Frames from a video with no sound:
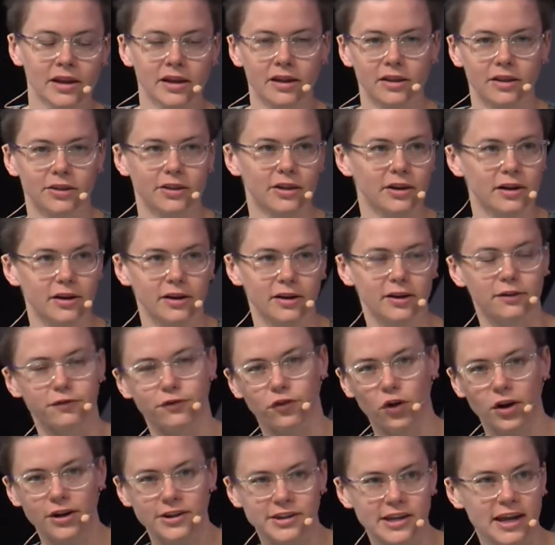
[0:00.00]
the
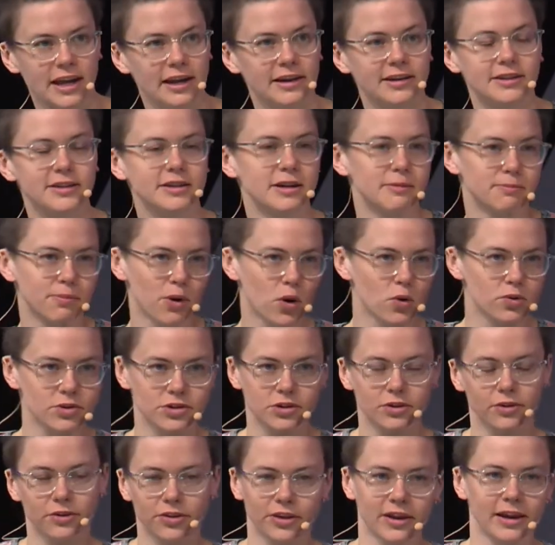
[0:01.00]
front end
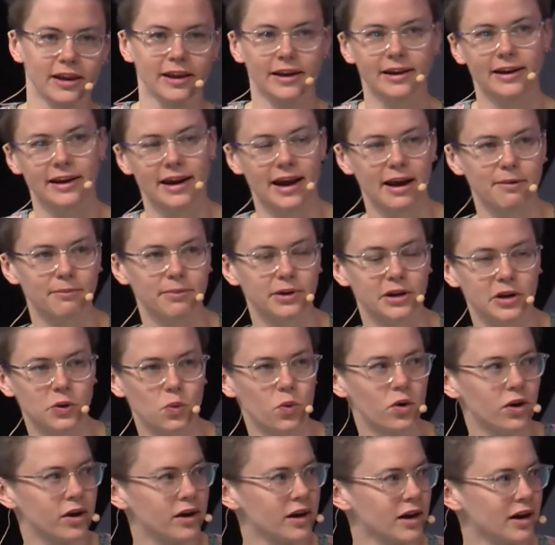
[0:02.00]
composer thing. I'm going to
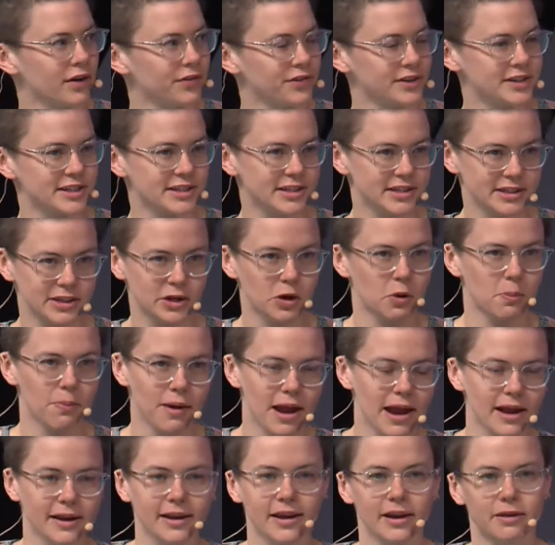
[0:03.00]
work on this,
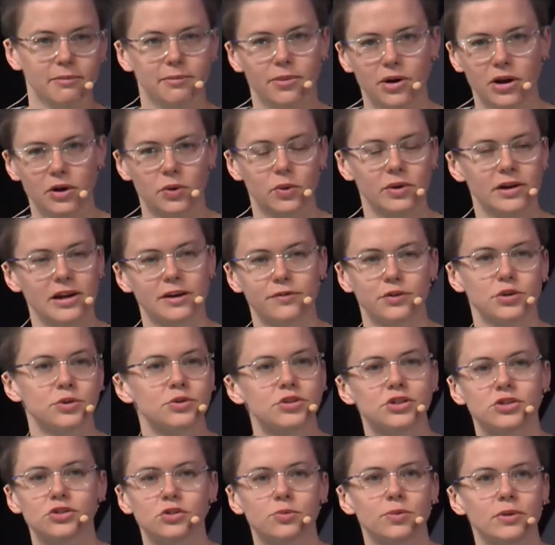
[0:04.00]
back end bug, whatever. It
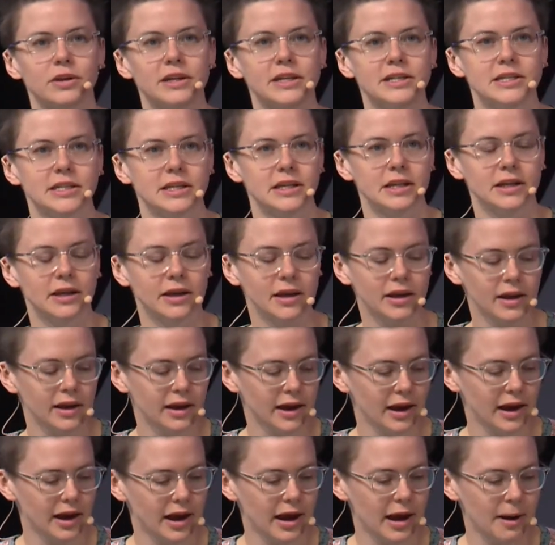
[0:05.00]
was super easy.
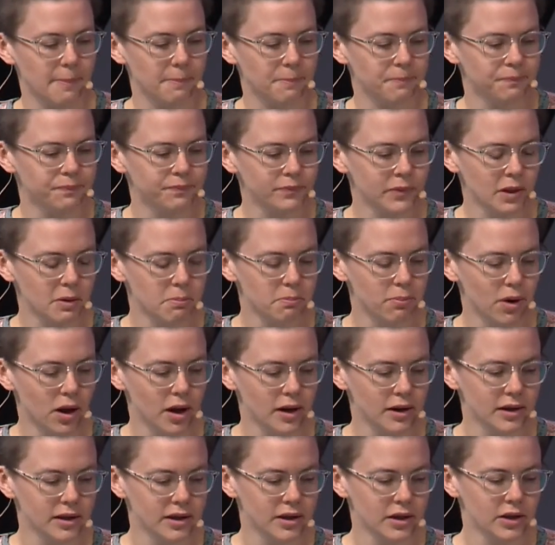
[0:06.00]

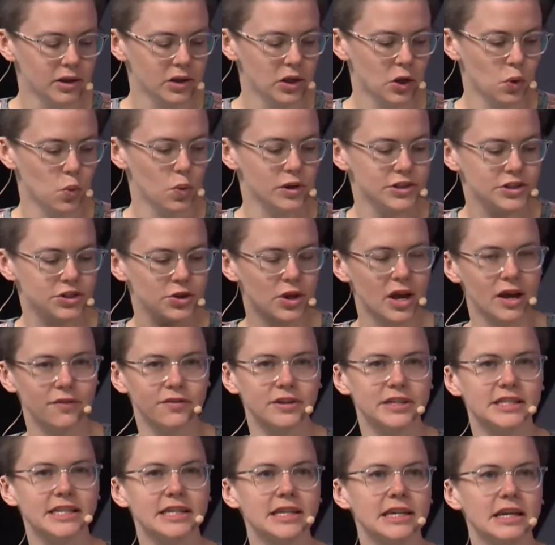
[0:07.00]
But once you have
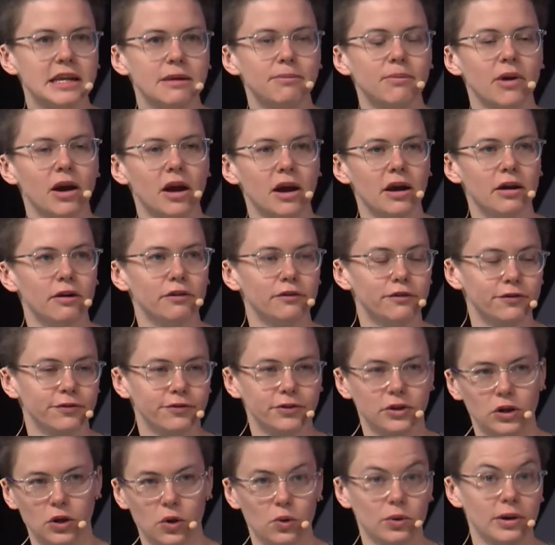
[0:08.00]
a team of,
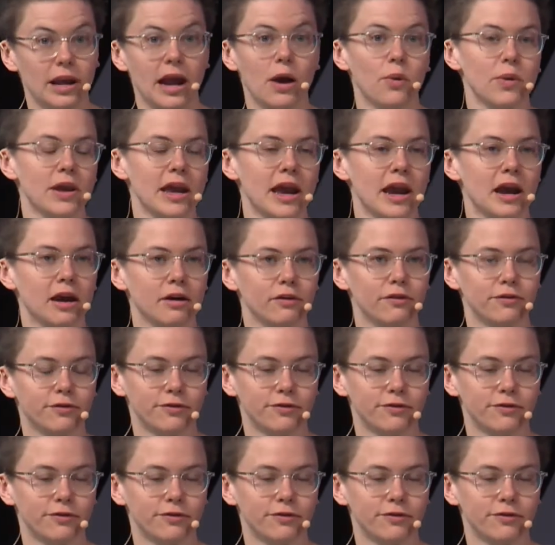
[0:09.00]
now we have,